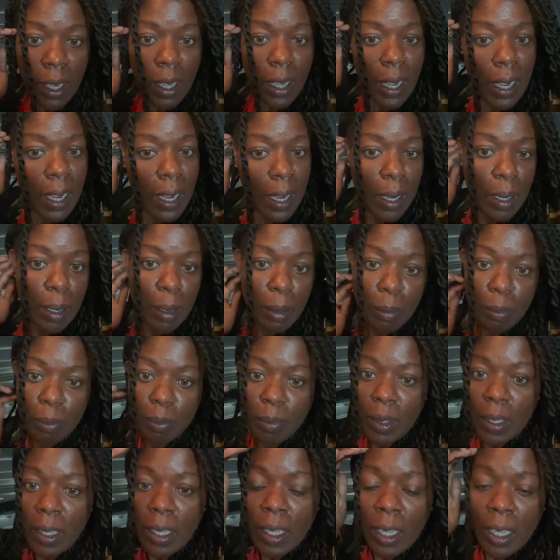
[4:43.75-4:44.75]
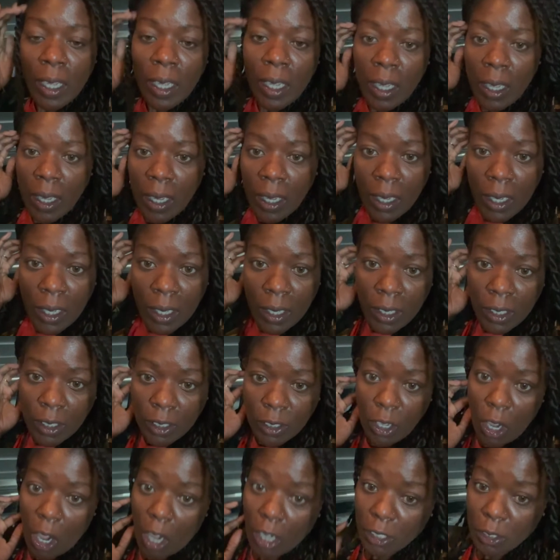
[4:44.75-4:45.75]

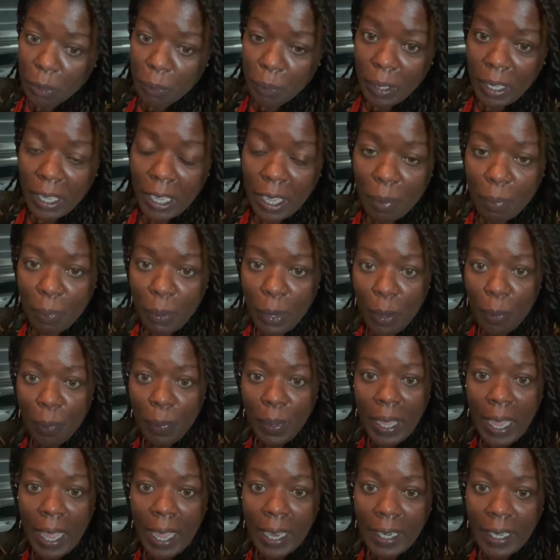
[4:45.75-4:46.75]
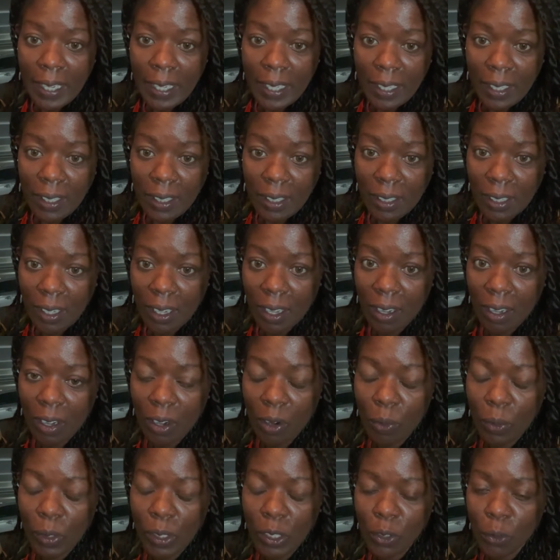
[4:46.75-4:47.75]
talked to me and put me at ease,
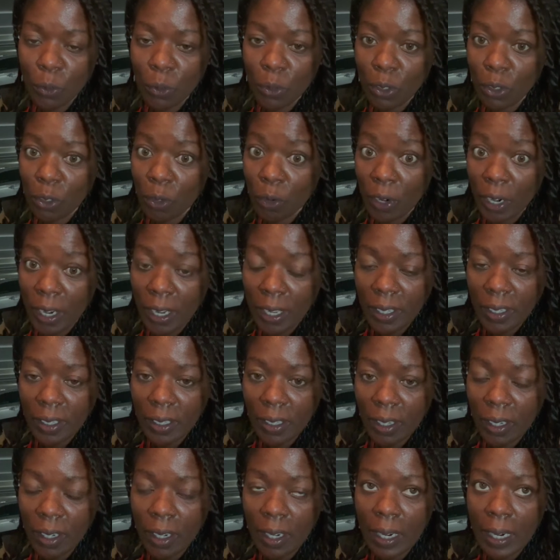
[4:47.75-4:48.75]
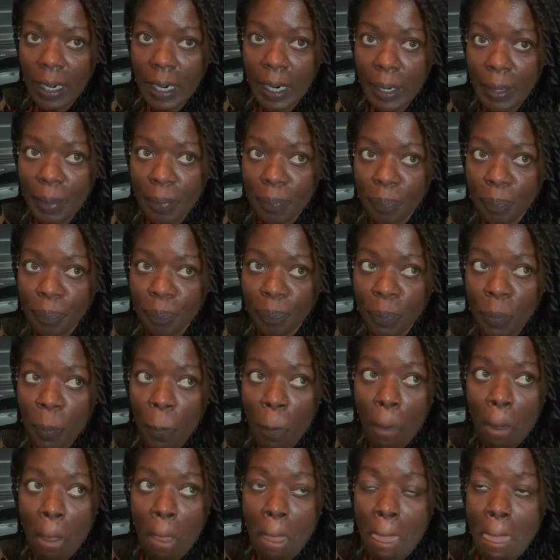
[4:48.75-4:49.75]
which was great.
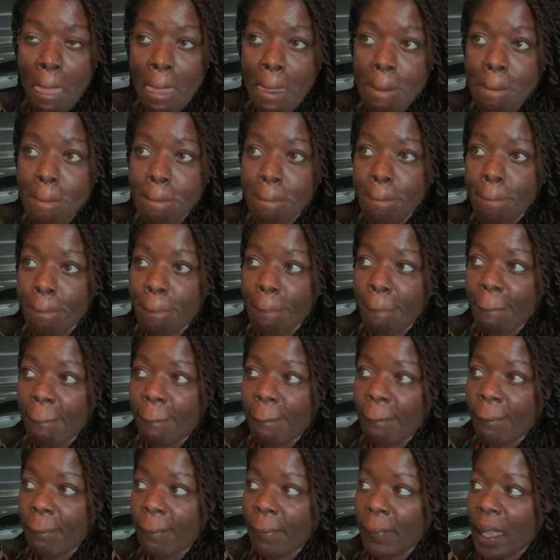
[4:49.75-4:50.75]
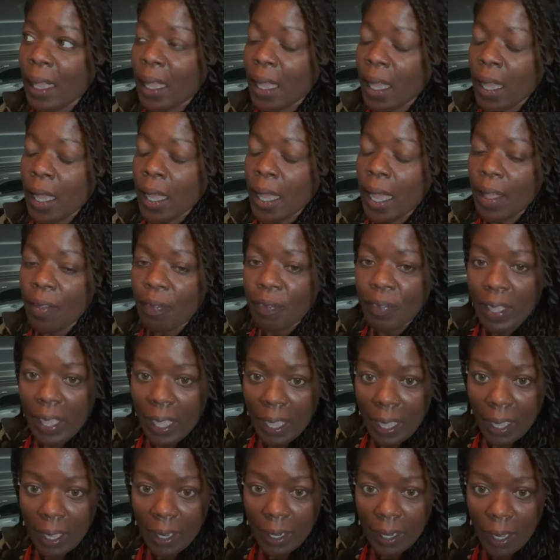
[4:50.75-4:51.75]
And
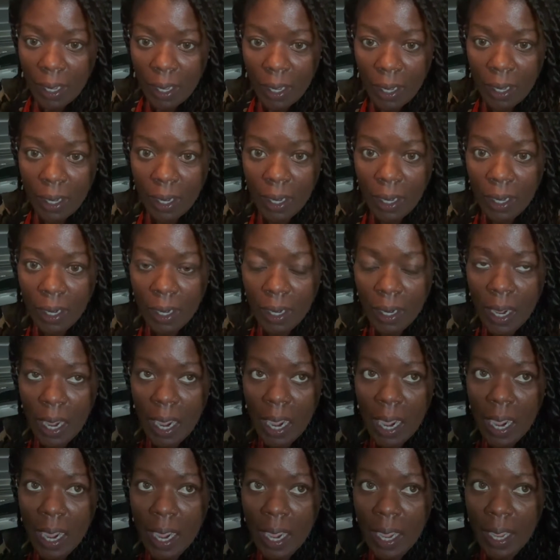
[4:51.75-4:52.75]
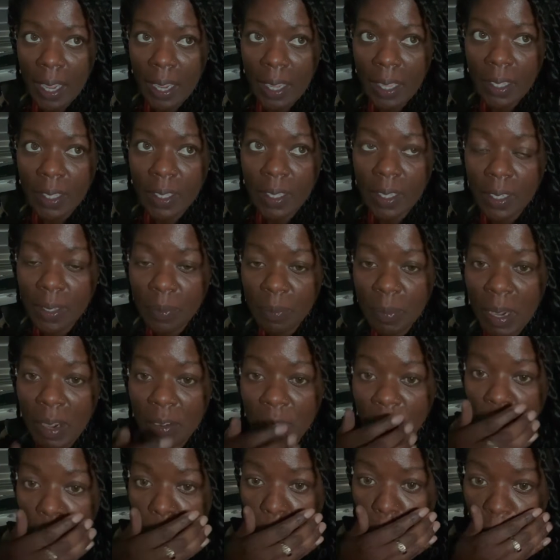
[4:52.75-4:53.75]
then I did my
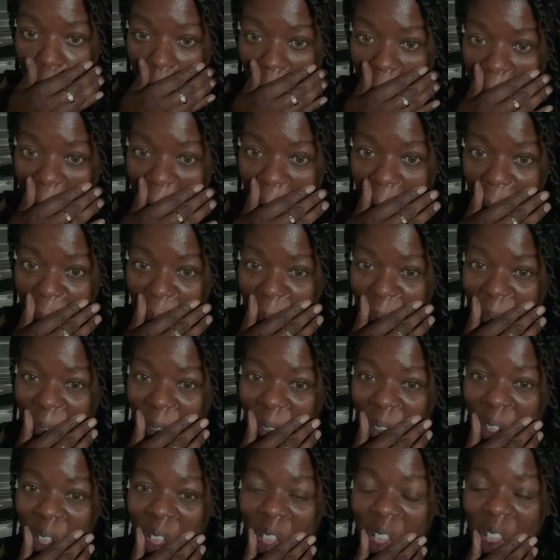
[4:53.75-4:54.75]
first biopsy,